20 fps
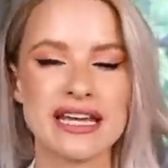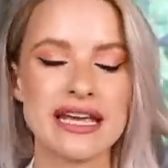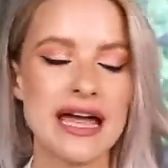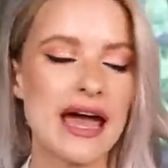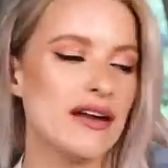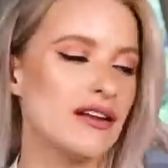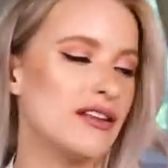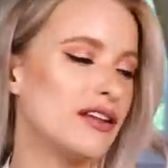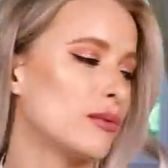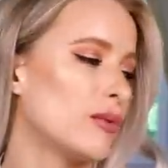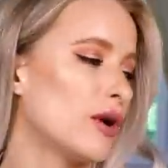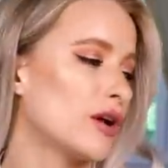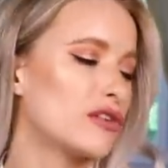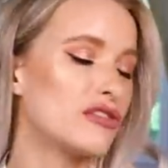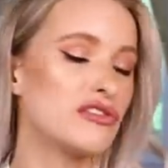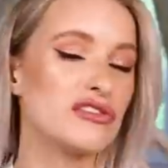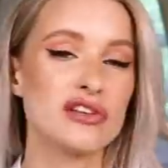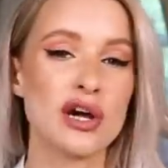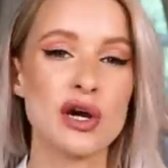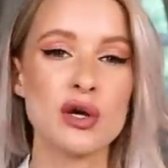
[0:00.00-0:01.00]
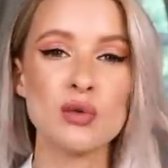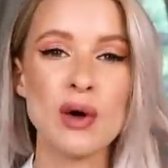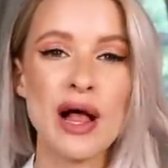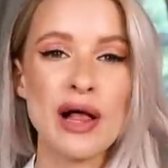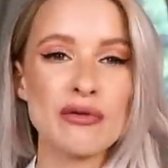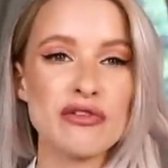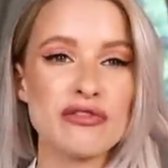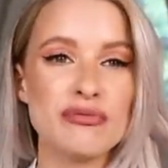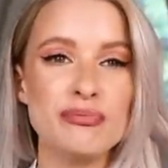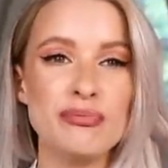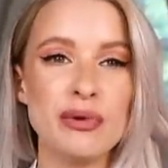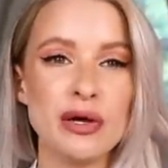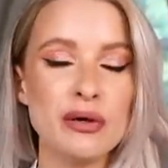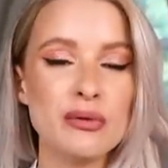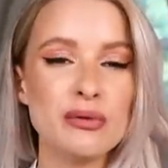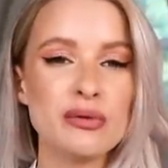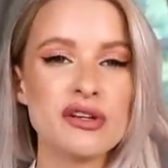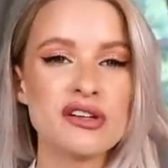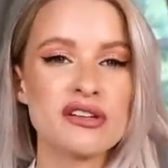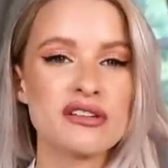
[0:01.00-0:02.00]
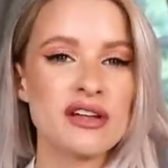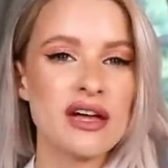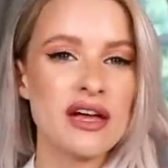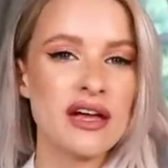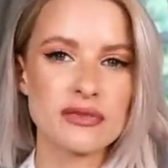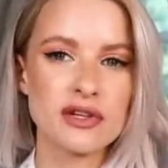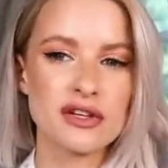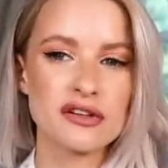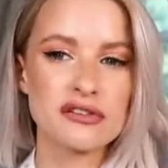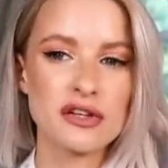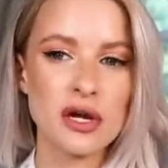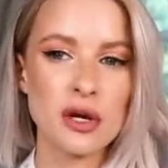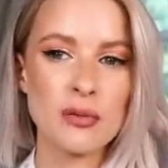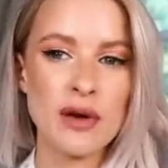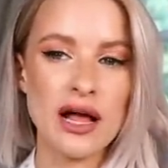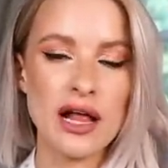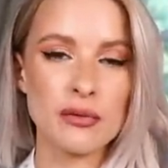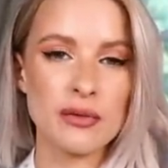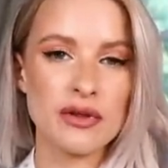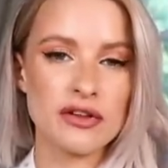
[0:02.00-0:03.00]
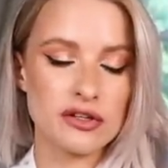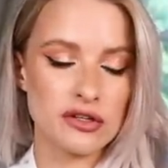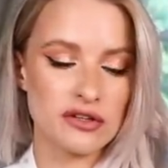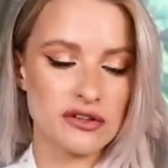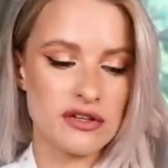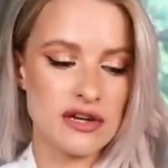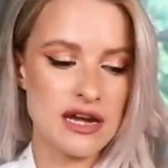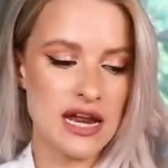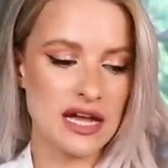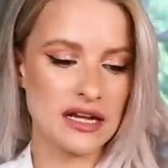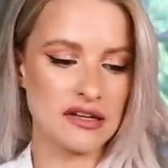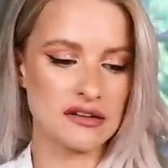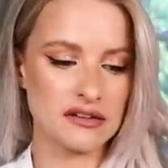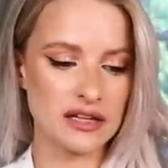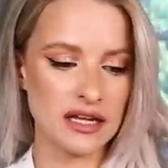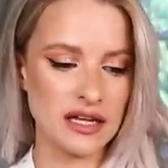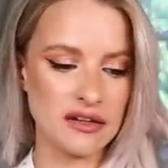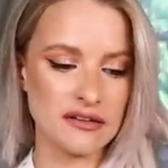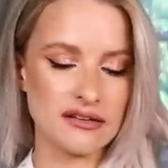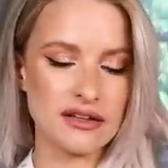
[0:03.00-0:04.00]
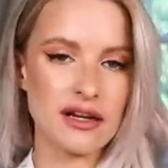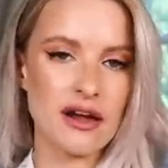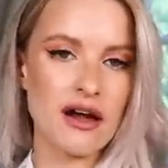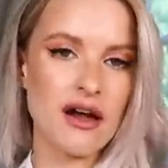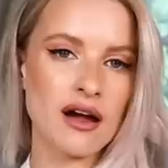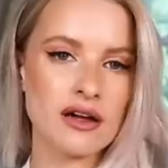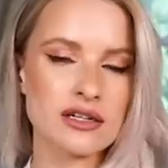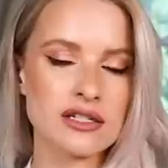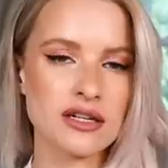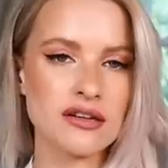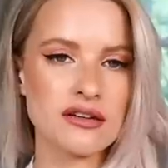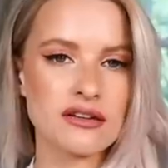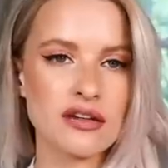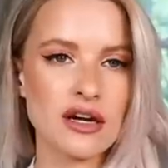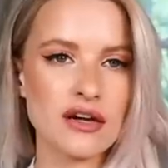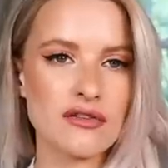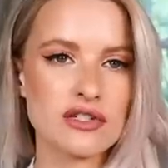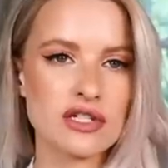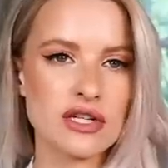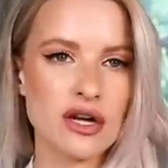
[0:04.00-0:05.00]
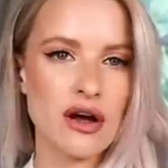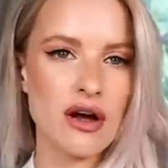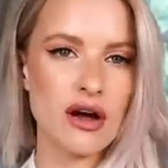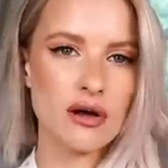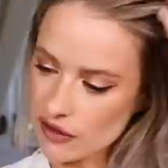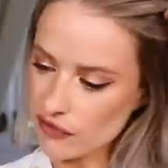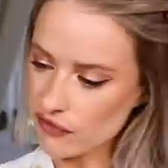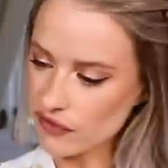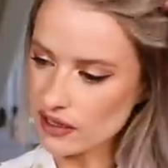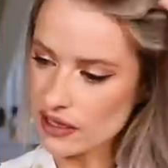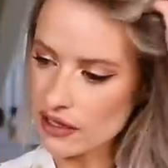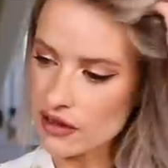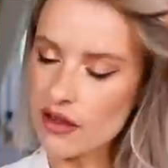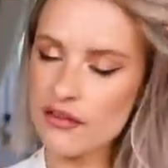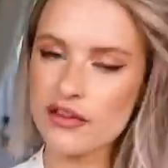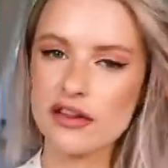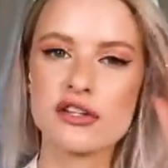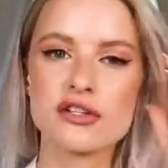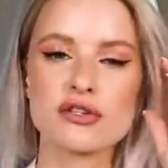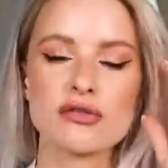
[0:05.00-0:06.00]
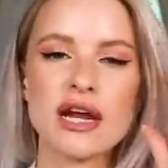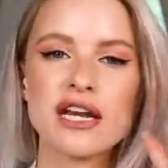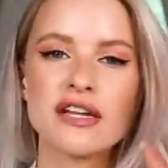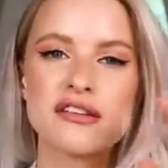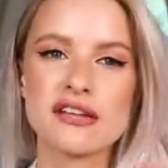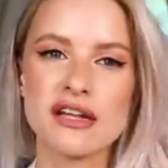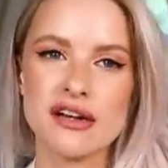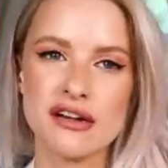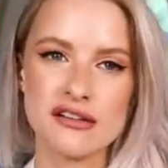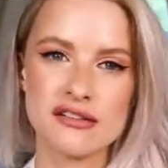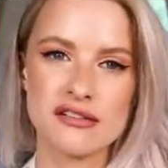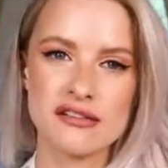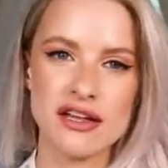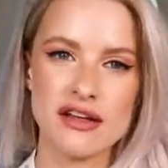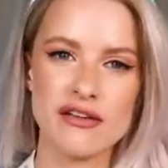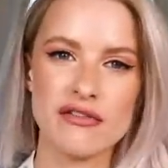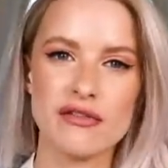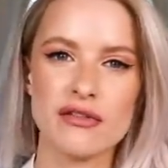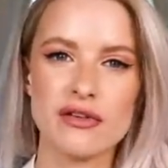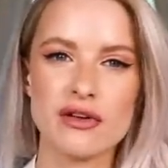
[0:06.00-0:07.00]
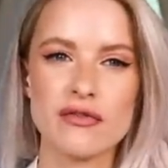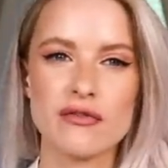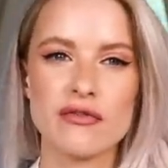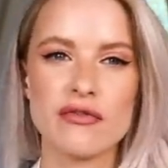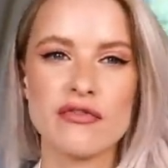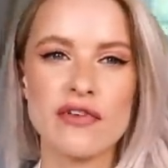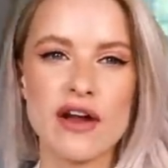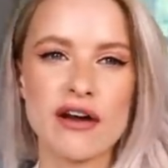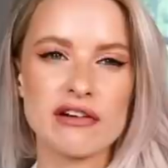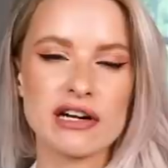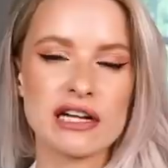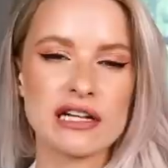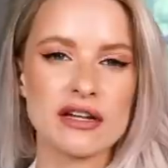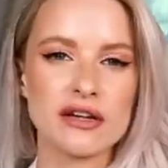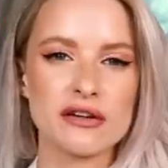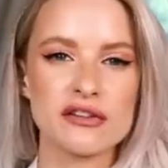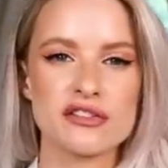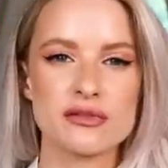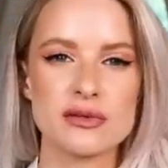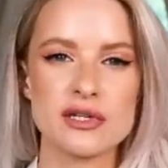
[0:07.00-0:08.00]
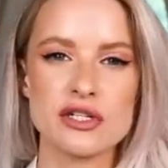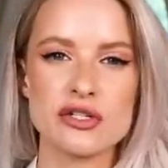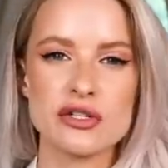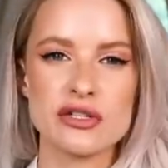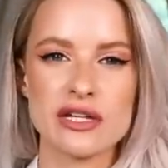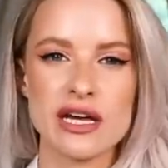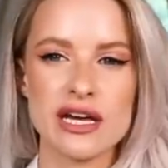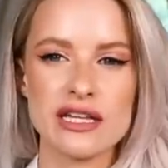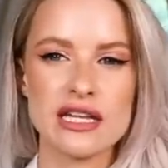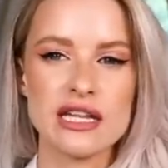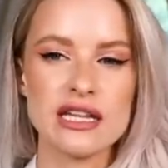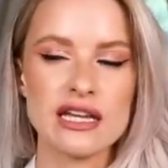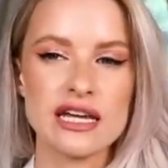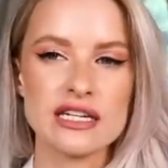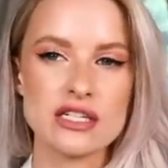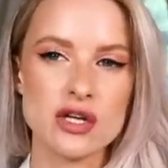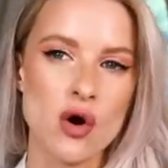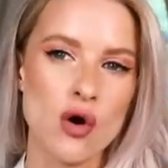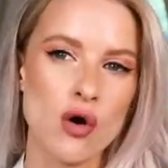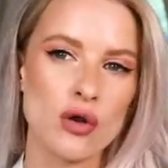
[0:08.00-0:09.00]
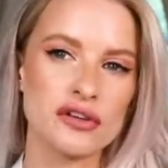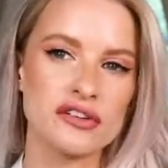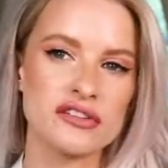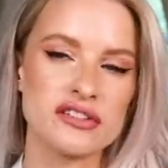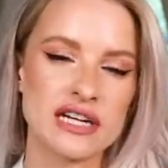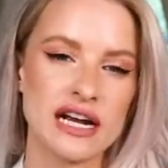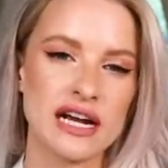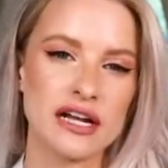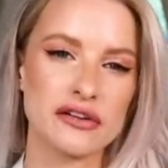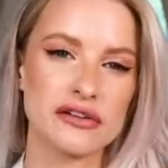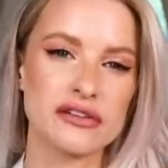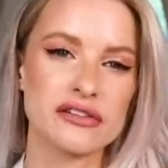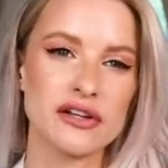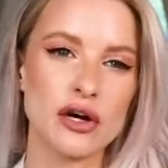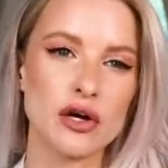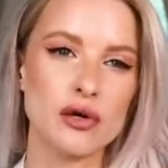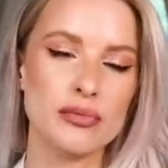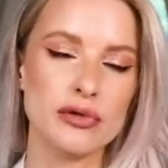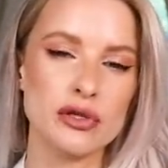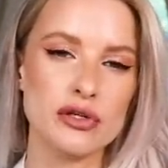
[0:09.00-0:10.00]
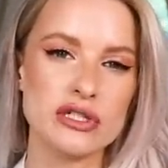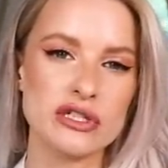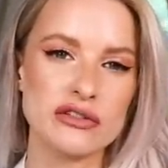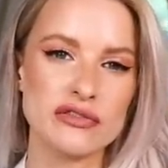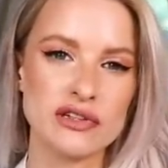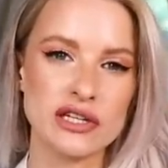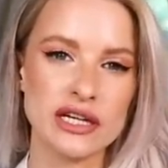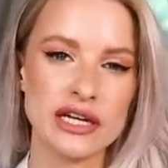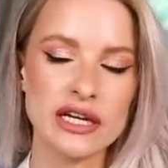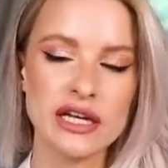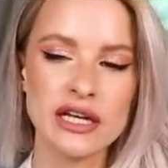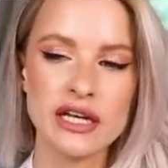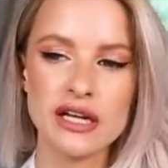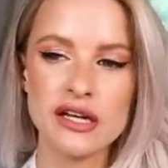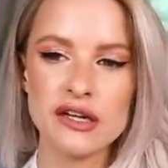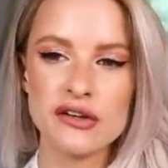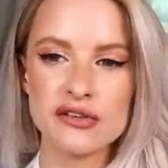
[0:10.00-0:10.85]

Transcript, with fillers: Again, they work so well with boots, so well with just nice, easy cardigans over top. I feel a lot of these trends kind of sit very close to each other and that they'd all style so beautifully.